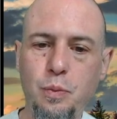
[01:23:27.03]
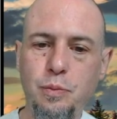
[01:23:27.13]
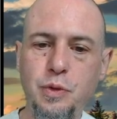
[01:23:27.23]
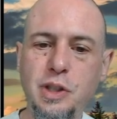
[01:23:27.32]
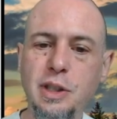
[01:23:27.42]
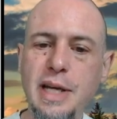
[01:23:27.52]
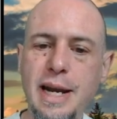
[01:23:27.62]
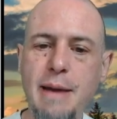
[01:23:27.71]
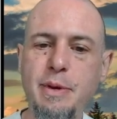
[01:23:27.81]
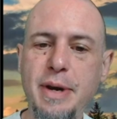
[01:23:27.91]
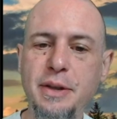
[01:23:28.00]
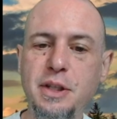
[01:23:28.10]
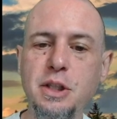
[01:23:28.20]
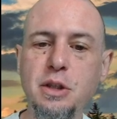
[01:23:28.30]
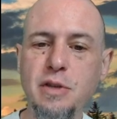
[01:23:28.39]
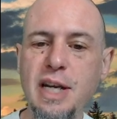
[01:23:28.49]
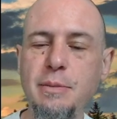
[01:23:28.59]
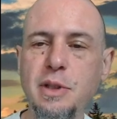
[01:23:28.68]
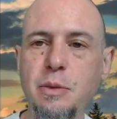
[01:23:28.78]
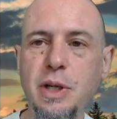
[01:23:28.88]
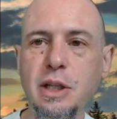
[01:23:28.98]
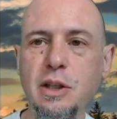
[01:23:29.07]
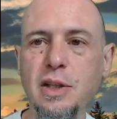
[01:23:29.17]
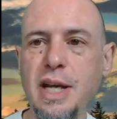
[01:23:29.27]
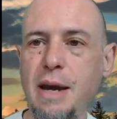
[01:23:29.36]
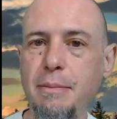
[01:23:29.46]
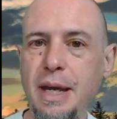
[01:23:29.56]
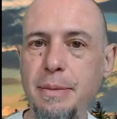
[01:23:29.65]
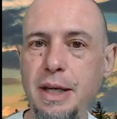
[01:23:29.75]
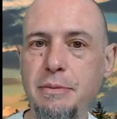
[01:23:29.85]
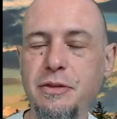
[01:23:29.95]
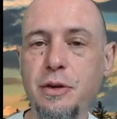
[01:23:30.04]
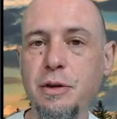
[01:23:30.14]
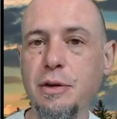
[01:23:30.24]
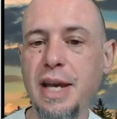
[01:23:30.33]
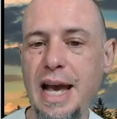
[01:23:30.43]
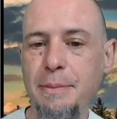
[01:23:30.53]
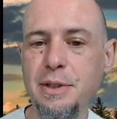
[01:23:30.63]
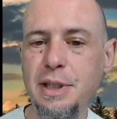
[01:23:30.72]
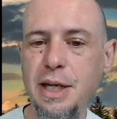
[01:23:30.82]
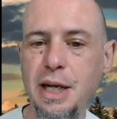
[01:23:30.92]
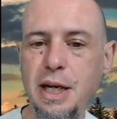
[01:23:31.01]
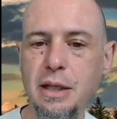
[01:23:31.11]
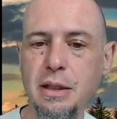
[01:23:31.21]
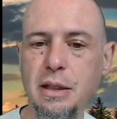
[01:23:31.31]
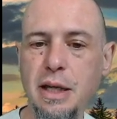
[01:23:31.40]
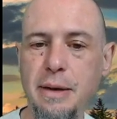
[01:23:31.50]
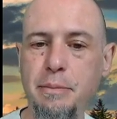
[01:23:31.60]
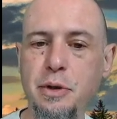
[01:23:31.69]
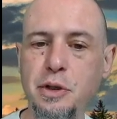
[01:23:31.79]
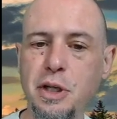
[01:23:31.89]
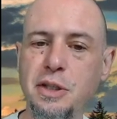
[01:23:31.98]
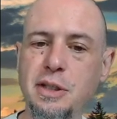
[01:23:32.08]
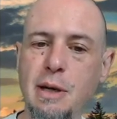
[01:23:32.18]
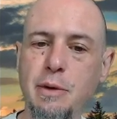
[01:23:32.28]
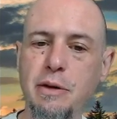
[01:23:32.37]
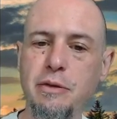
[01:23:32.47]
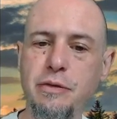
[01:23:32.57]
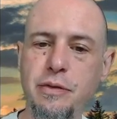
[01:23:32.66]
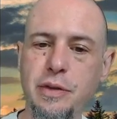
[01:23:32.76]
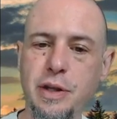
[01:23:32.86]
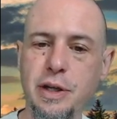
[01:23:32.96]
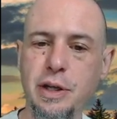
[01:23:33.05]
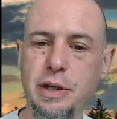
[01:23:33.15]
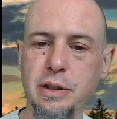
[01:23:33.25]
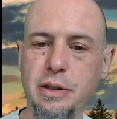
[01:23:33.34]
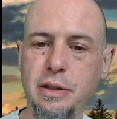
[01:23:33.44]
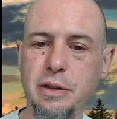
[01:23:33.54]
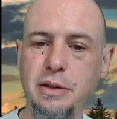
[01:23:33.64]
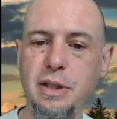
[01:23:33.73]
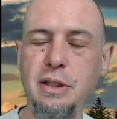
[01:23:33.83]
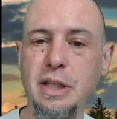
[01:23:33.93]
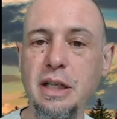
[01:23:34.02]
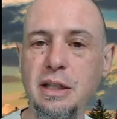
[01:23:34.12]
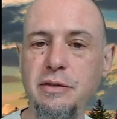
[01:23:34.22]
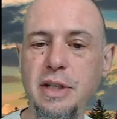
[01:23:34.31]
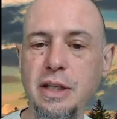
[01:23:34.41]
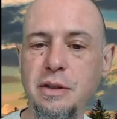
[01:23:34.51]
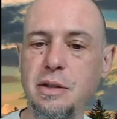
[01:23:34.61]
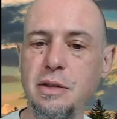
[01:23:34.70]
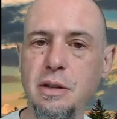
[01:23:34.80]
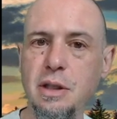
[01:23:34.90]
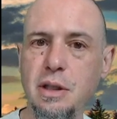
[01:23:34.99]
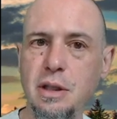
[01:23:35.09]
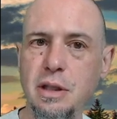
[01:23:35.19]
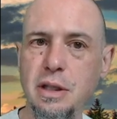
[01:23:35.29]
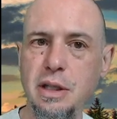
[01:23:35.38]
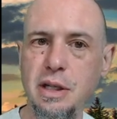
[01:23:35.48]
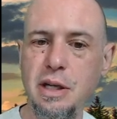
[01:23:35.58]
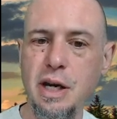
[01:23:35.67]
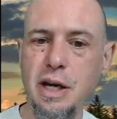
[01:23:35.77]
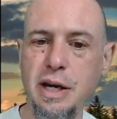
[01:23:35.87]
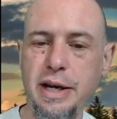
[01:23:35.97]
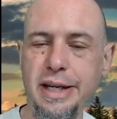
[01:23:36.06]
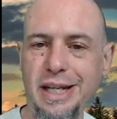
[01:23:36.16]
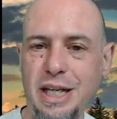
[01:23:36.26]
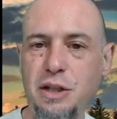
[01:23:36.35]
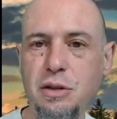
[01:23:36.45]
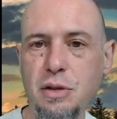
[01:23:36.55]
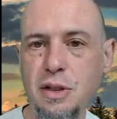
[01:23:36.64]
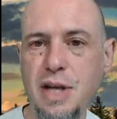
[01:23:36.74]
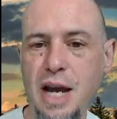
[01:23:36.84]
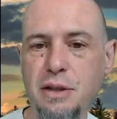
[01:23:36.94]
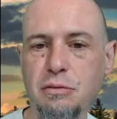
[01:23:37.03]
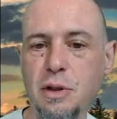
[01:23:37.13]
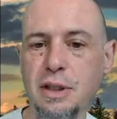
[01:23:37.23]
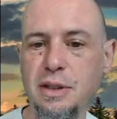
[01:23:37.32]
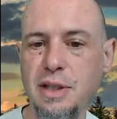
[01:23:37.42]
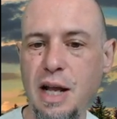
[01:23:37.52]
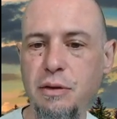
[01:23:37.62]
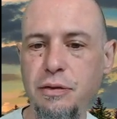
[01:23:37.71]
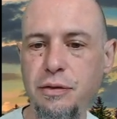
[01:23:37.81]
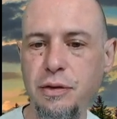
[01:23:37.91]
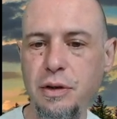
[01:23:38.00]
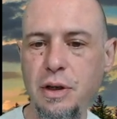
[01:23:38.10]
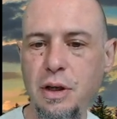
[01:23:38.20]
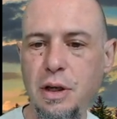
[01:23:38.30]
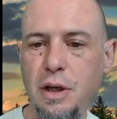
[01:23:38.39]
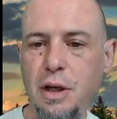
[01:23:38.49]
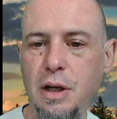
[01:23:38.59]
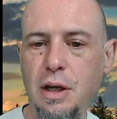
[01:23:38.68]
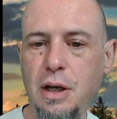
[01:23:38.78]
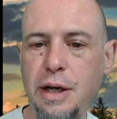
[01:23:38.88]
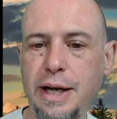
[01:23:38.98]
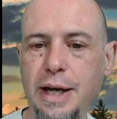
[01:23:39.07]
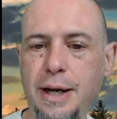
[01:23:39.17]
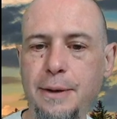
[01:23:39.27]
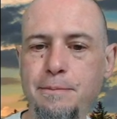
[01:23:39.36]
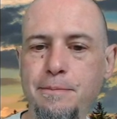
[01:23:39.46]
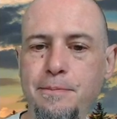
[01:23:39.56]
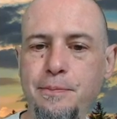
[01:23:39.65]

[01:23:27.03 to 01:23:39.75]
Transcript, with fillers: still not happy about this stream, so we can look at maybe further encapsulating it and pushing some of the distinctiveness uh, into the dice roll itself. Um,